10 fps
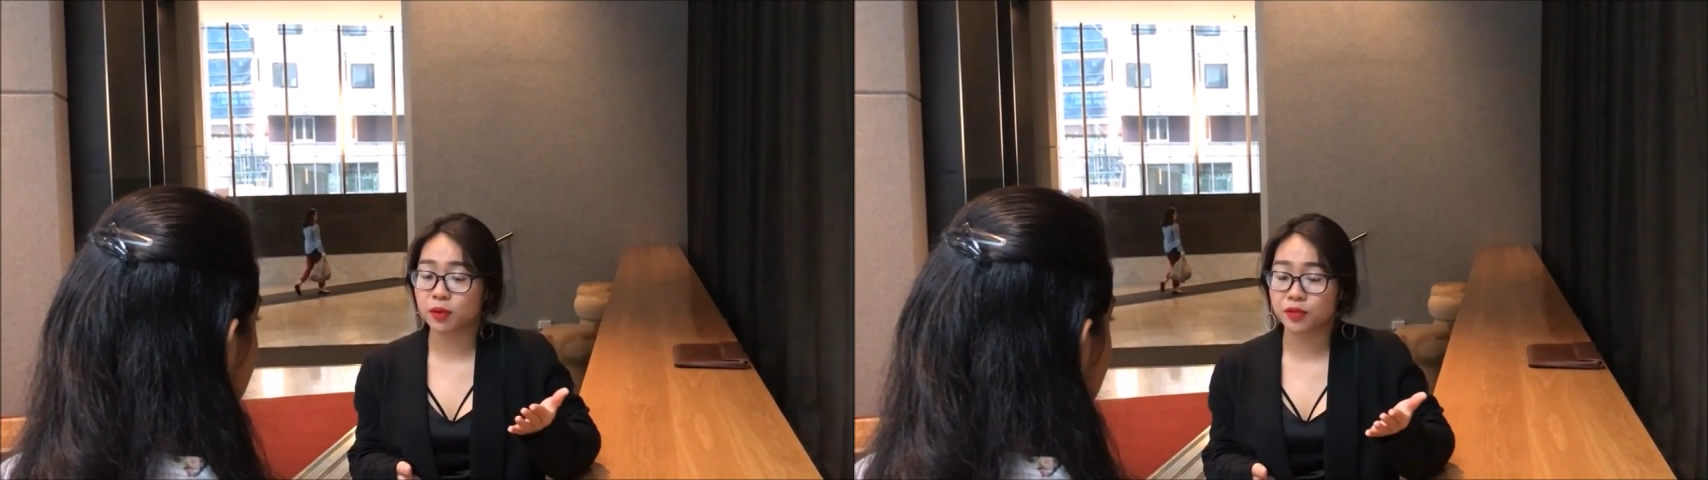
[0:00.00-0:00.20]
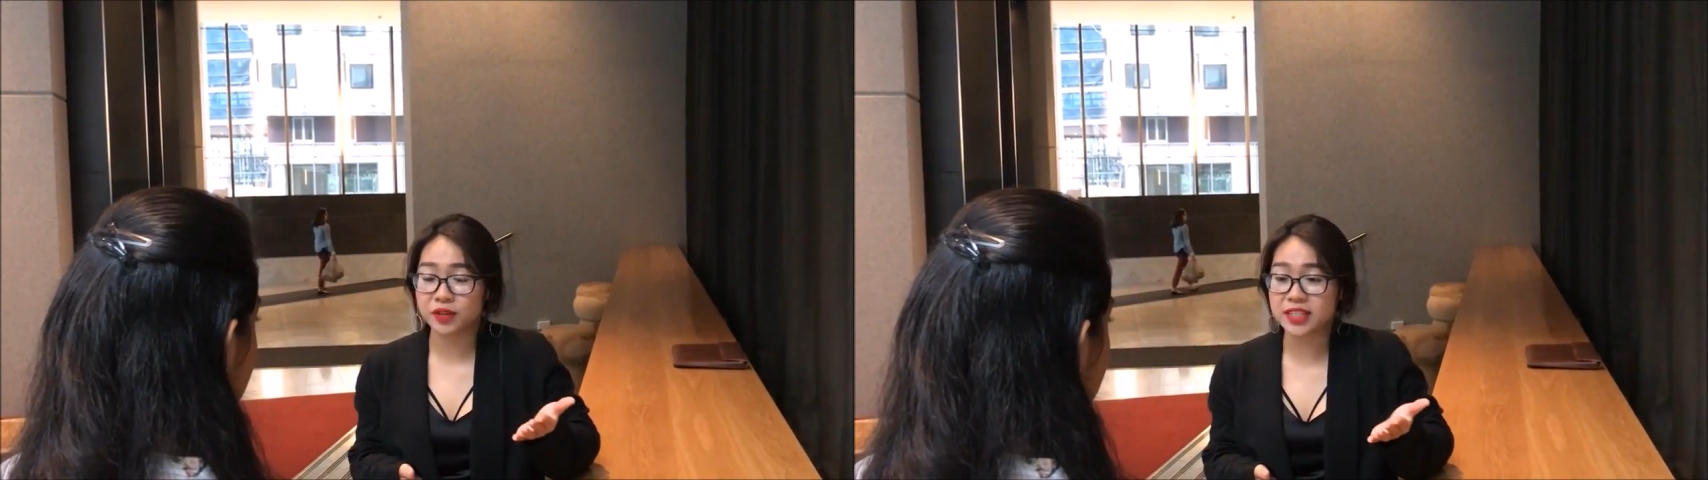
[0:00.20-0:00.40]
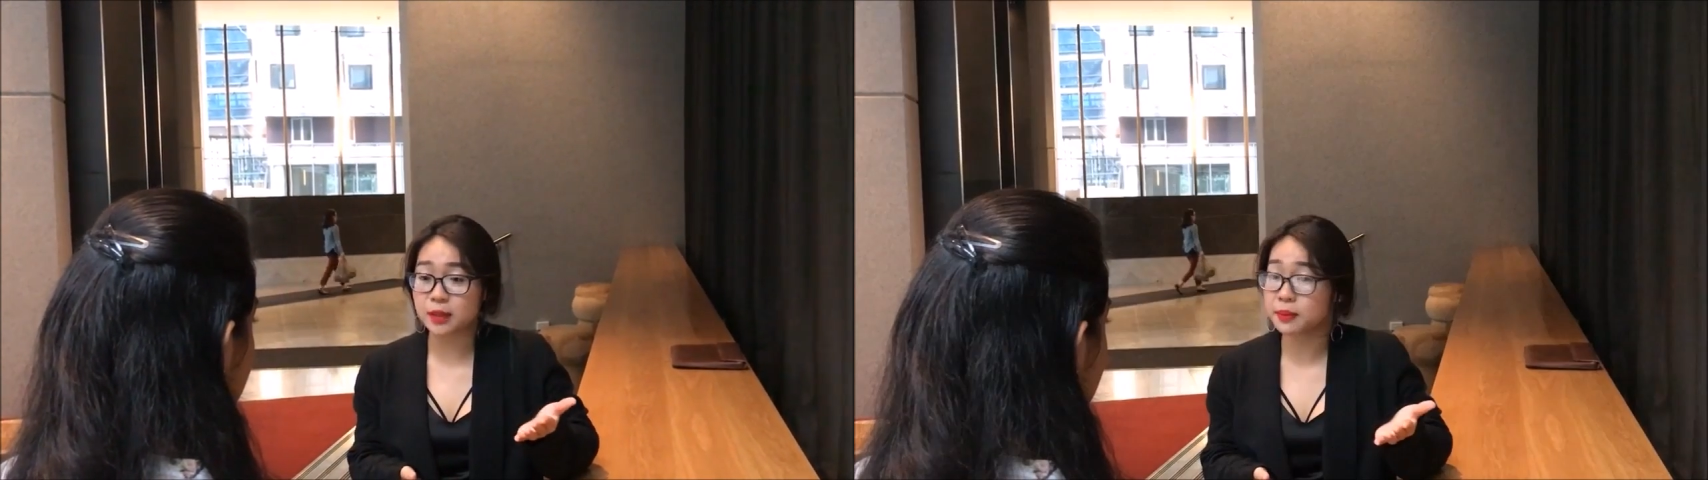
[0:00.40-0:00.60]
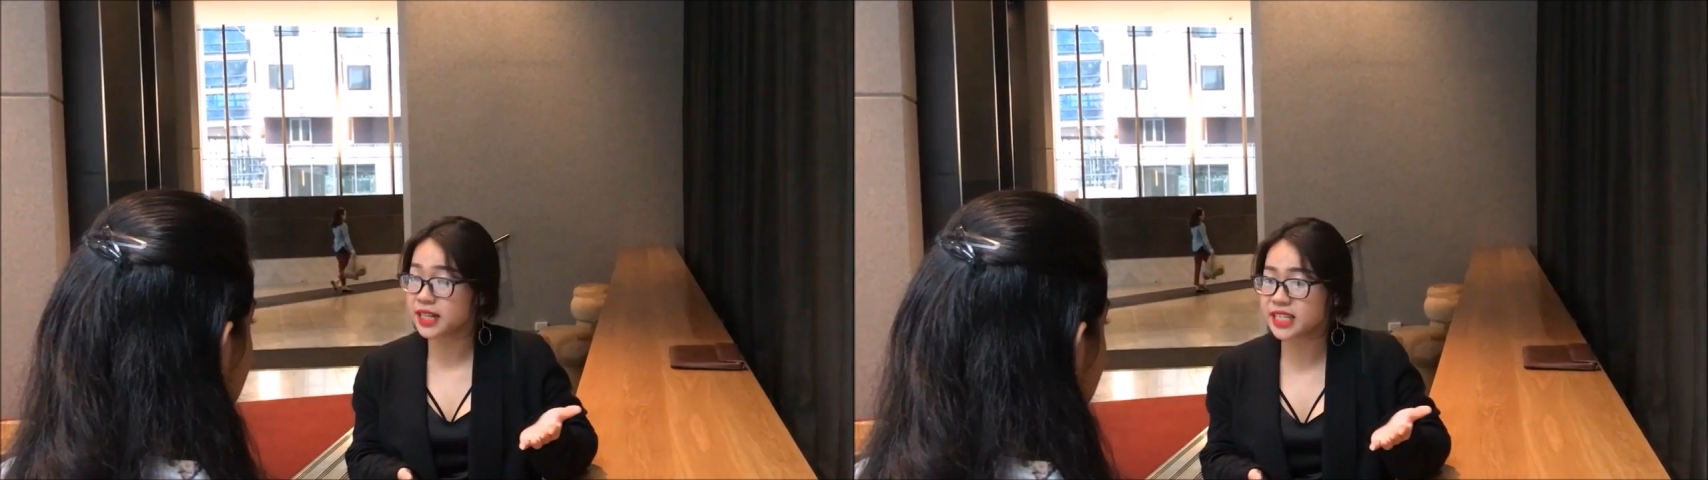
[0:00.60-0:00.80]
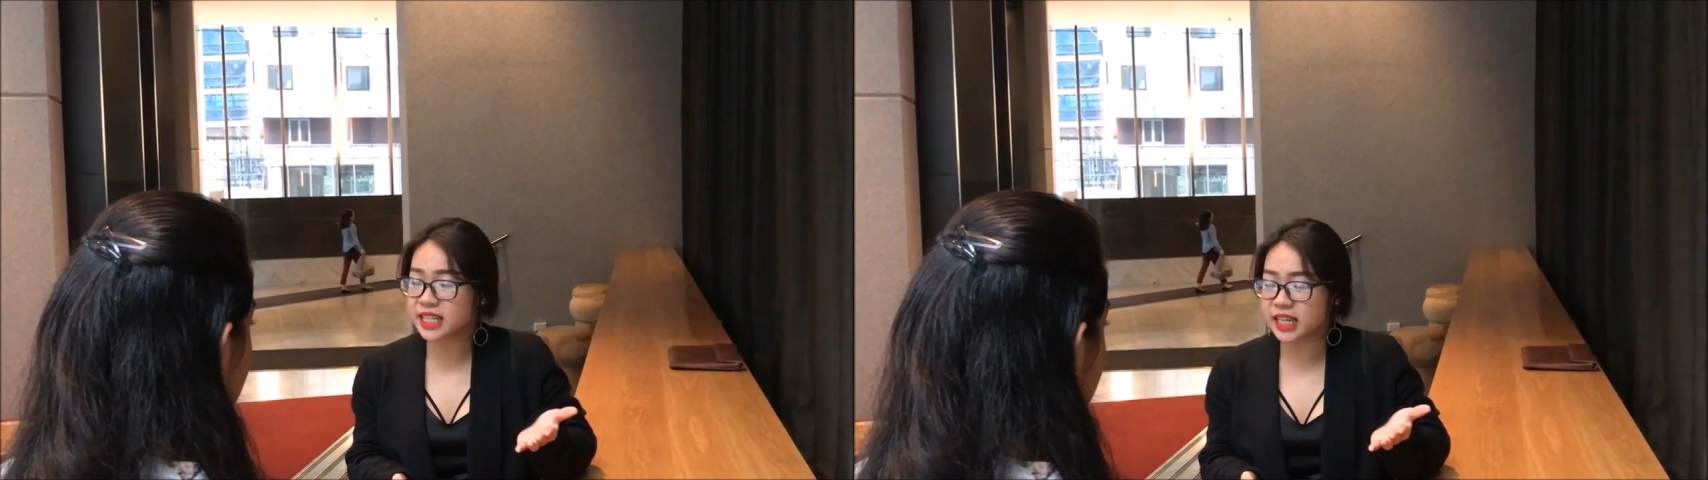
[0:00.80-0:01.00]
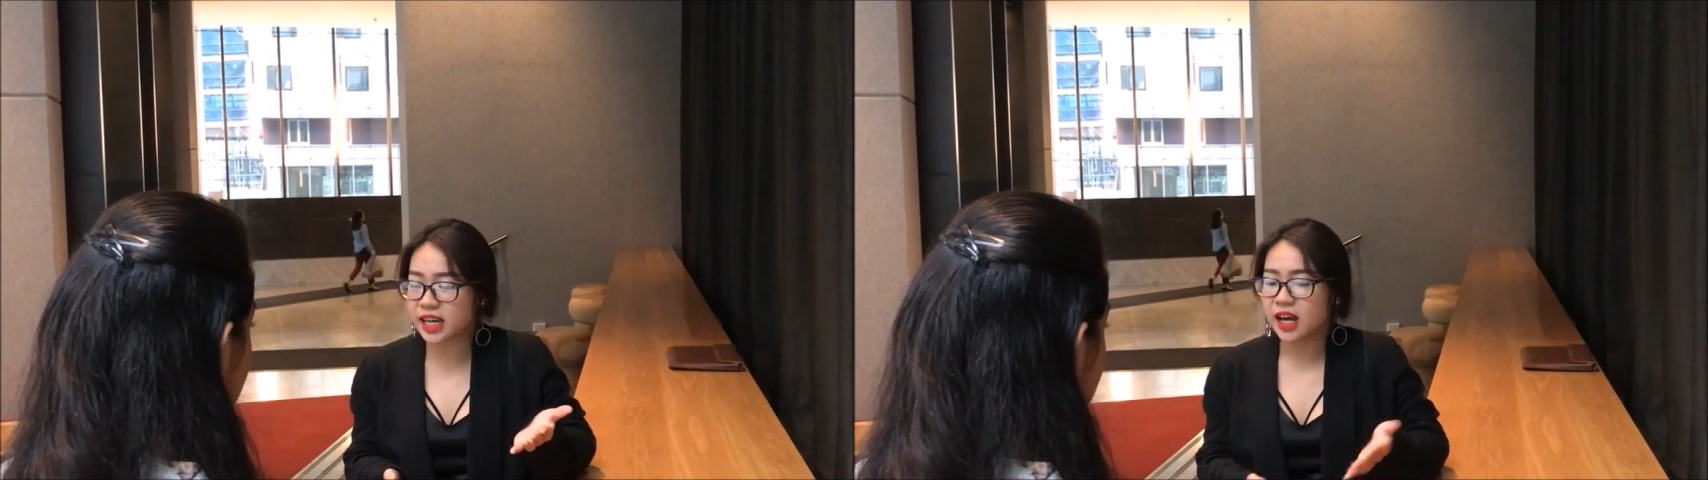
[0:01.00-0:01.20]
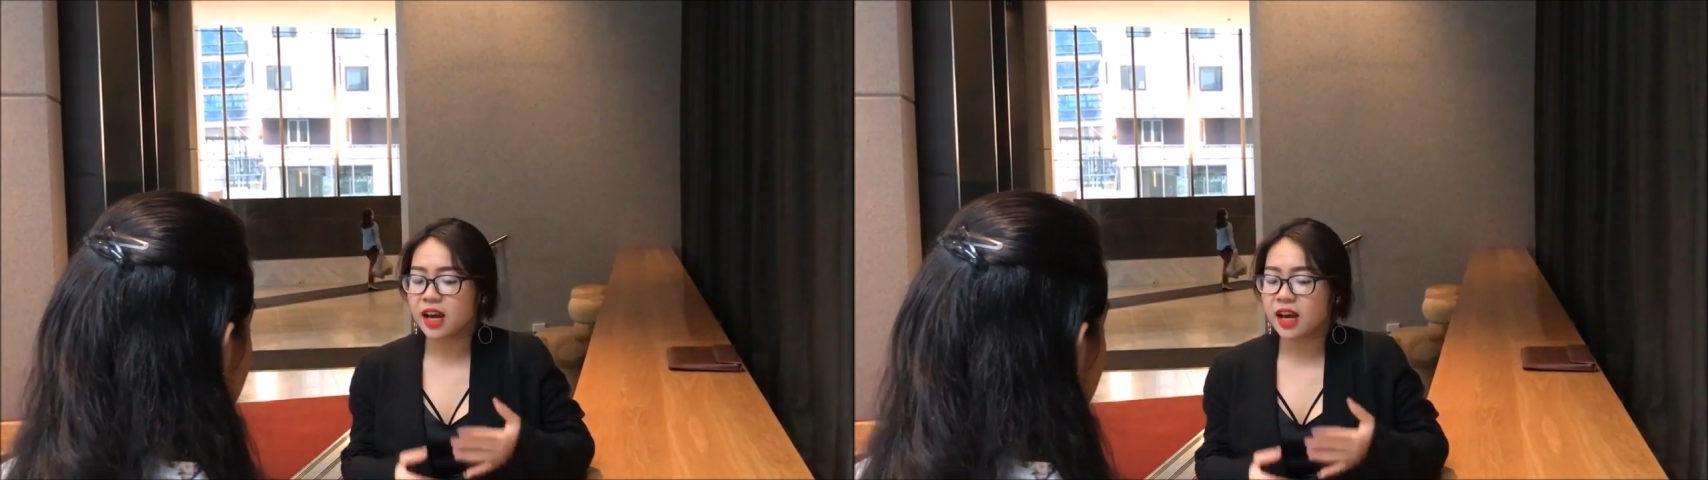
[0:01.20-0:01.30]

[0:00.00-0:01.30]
profitability,